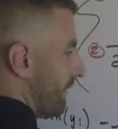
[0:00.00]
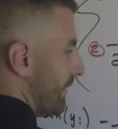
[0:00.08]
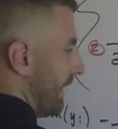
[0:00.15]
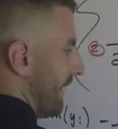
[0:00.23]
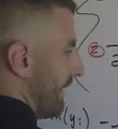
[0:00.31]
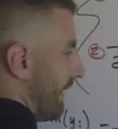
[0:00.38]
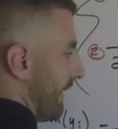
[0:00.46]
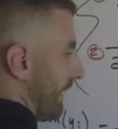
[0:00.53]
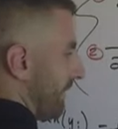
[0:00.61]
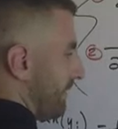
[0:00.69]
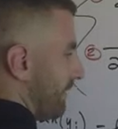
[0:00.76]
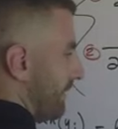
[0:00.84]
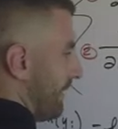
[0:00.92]
a
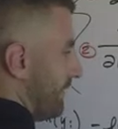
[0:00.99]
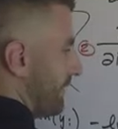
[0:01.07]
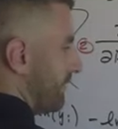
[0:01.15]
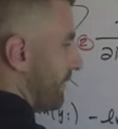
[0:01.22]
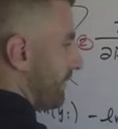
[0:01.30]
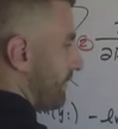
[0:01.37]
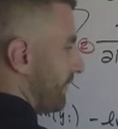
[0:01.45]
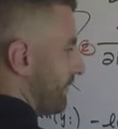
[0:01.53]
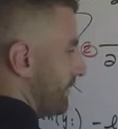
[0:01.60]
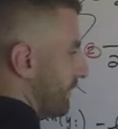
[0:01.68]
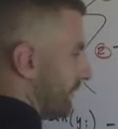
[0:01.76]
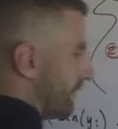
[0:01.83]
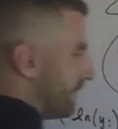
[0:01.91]
hat, and this all equals
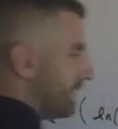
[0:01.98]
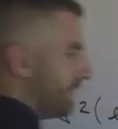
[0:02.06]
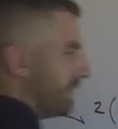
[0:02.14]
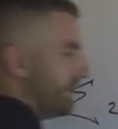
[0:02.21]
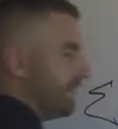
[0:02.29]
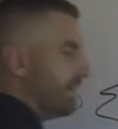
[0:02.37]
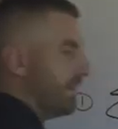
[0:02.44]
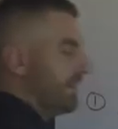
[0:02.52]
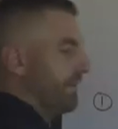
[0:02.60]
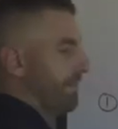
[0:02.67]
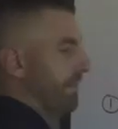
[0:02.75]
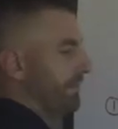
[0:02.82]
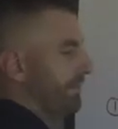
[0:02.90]
0.
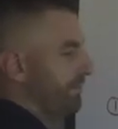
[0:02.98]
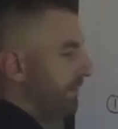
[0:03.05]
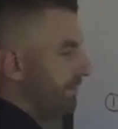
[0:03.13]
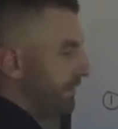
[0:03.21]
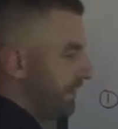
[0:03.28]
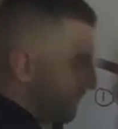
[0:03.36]
Remember, the derivative